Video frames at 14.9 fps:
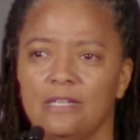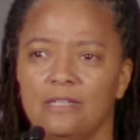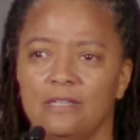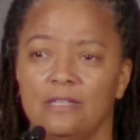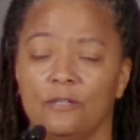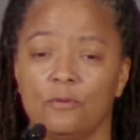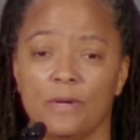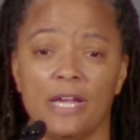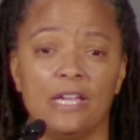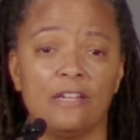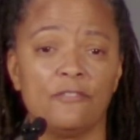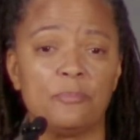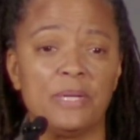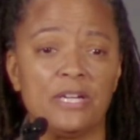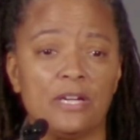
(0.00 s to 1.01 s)
The graying of
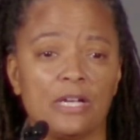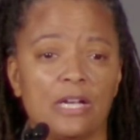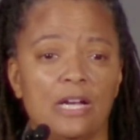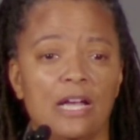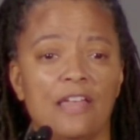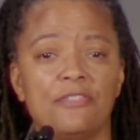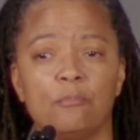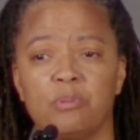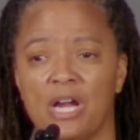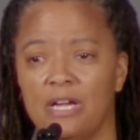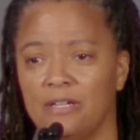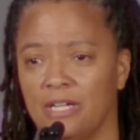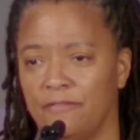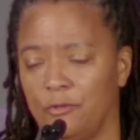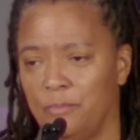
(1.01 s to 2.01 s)
America and the
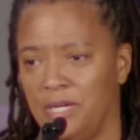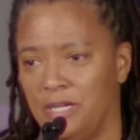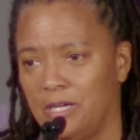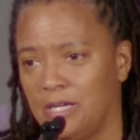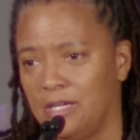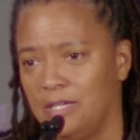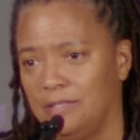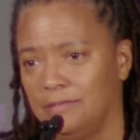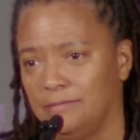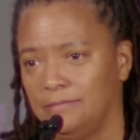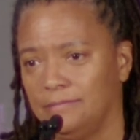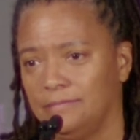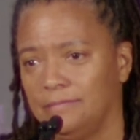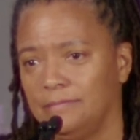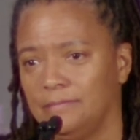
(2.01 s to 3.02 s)
browning of America.
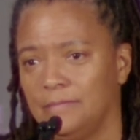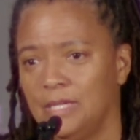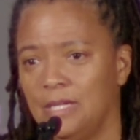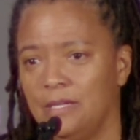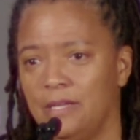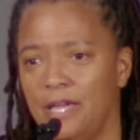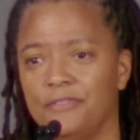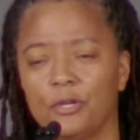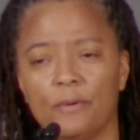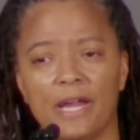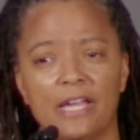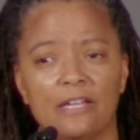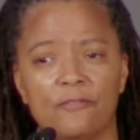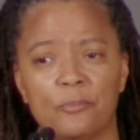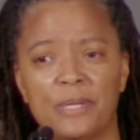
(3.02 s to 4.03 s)
And the
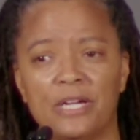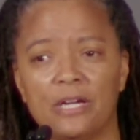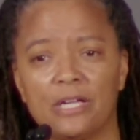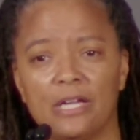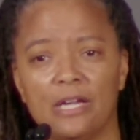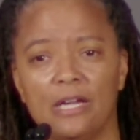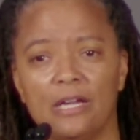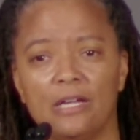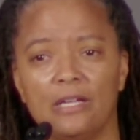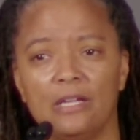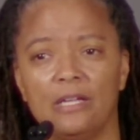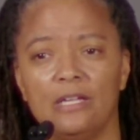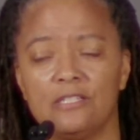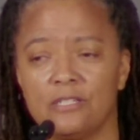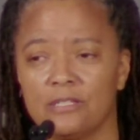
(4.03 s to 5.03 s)
graying of America
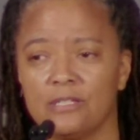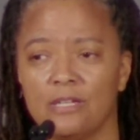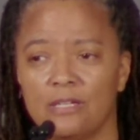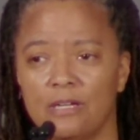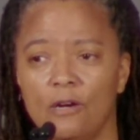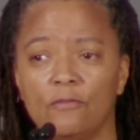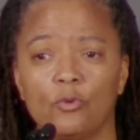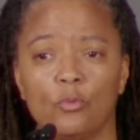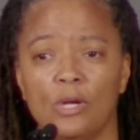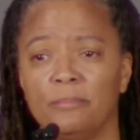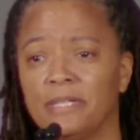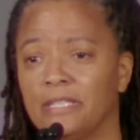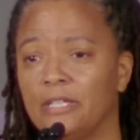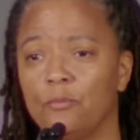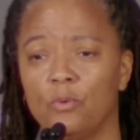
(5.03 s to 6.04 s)
is
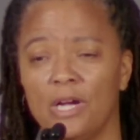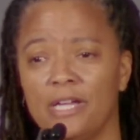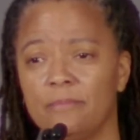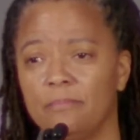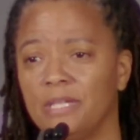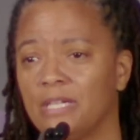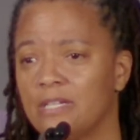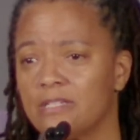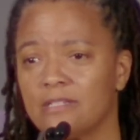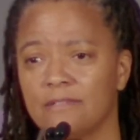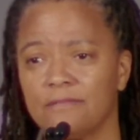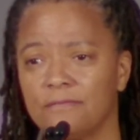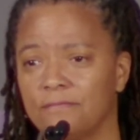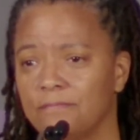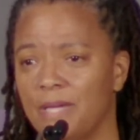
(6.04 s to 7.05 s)
overwhelmingly white because
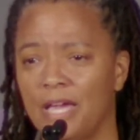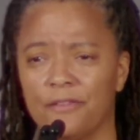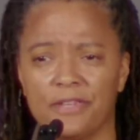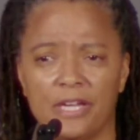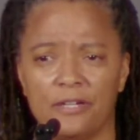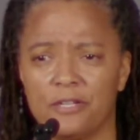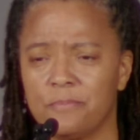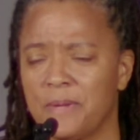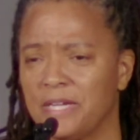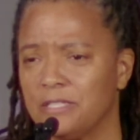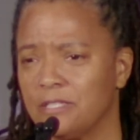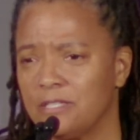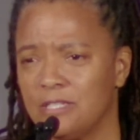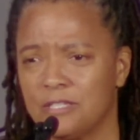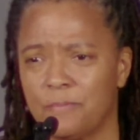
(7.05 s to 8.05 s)
of healthcare
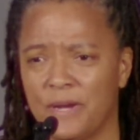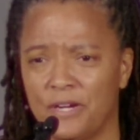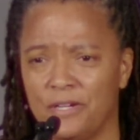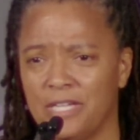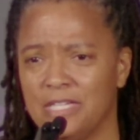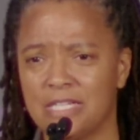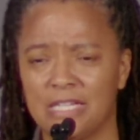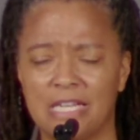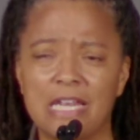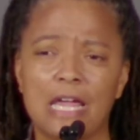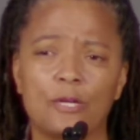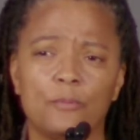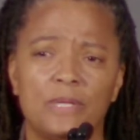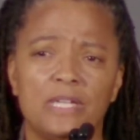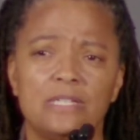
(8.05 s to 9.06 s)
disparities and
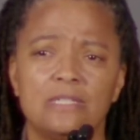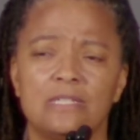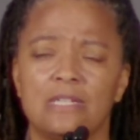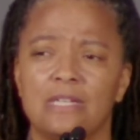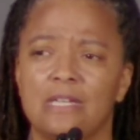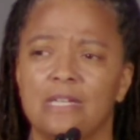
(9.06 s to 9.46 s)
inequities.